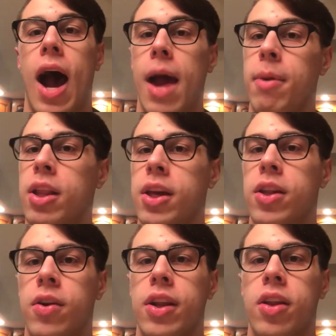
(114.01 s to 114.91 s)
I'm on the
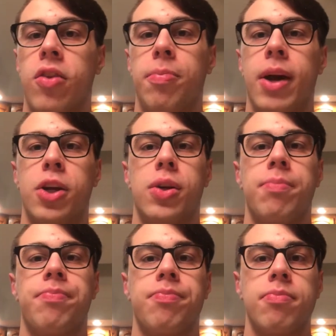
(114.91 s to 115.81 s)
other end of the
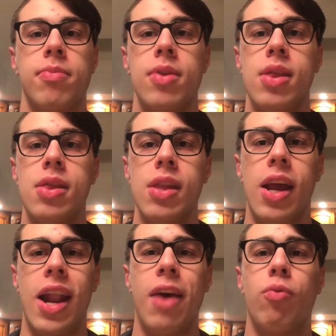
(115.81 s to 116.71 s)
spectrum,
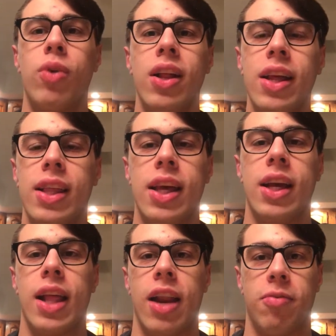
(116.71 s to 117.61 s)
and I really
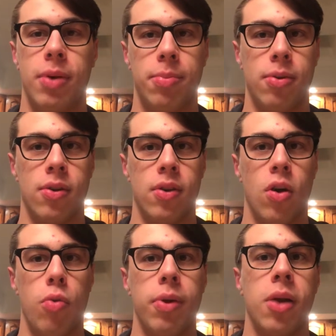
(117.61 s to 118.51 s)
think that if people
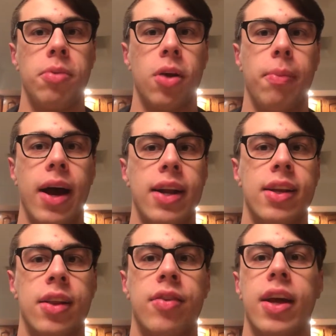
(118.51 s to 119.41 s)
open up their mind
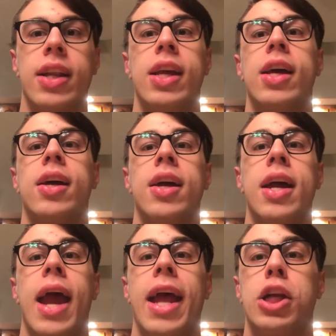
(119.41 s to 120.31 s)
to this idea
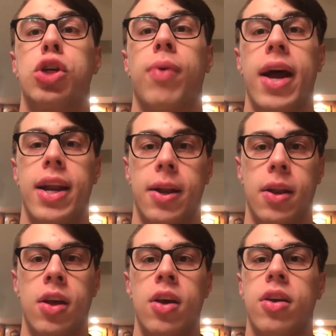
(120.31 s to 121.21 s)
and tried it,
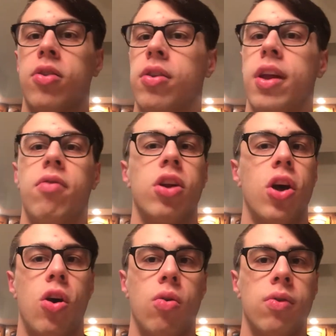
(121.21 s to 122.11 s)
you'll never
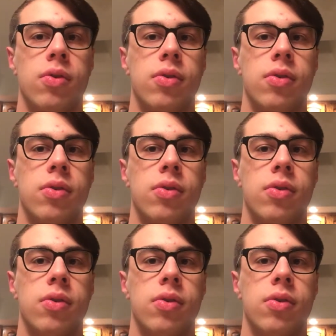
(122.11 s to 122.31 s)
know